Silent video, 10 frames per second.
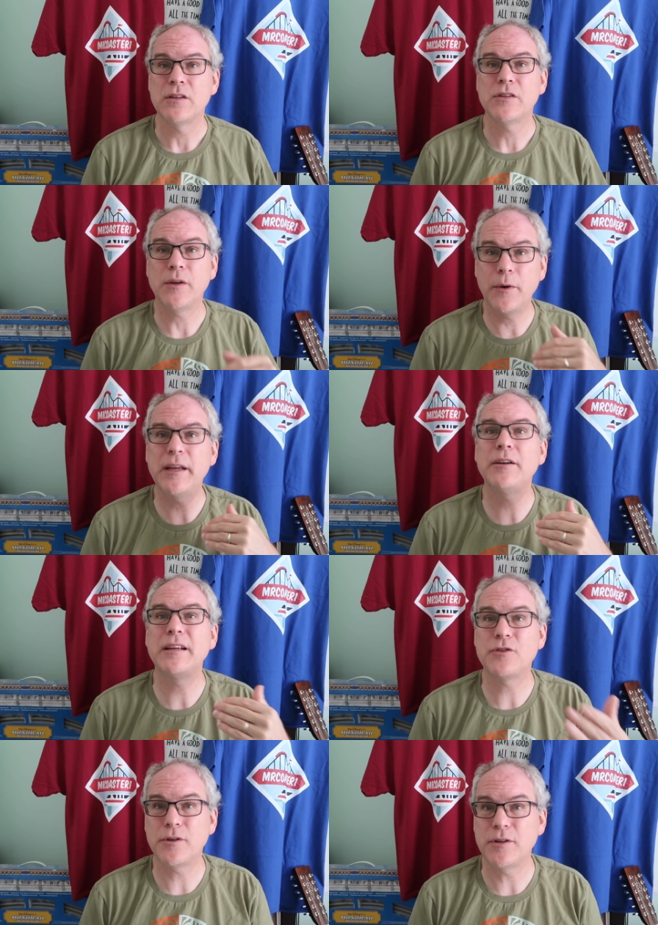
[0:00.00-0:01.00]
So I
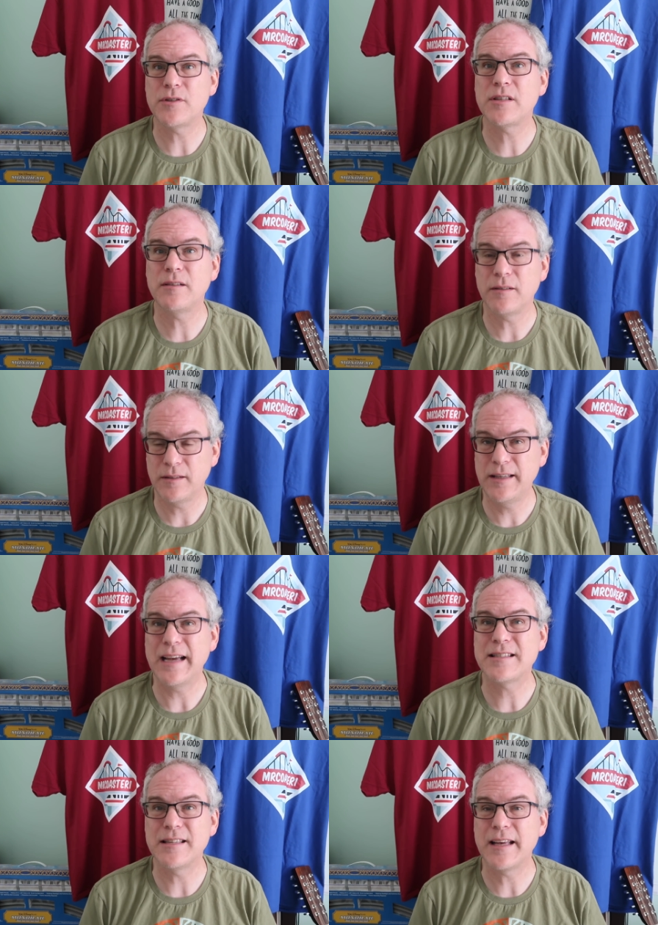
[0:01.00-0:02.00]
introduce
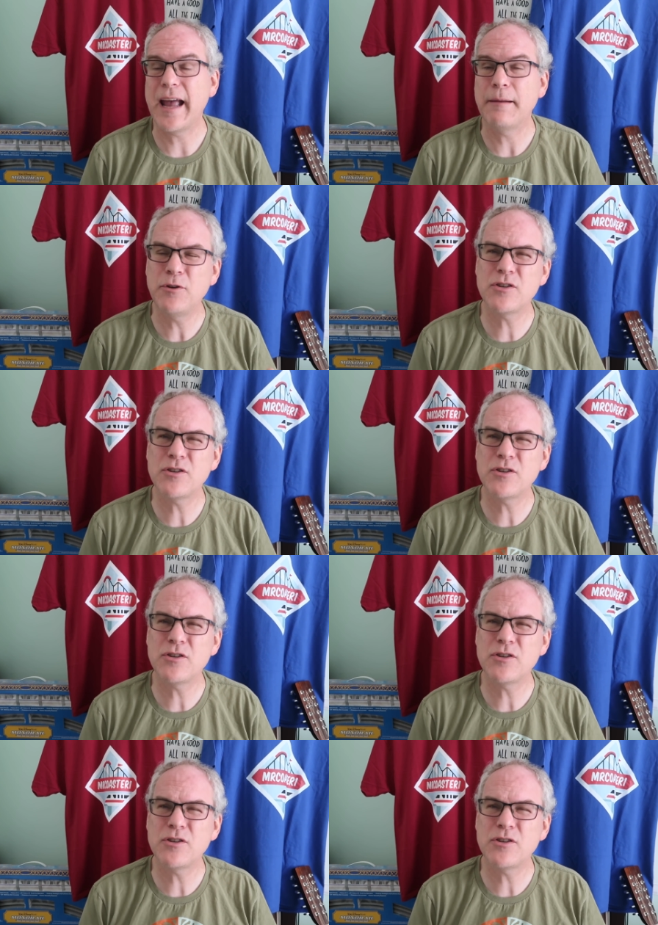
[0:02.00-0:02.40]
guests in the cab.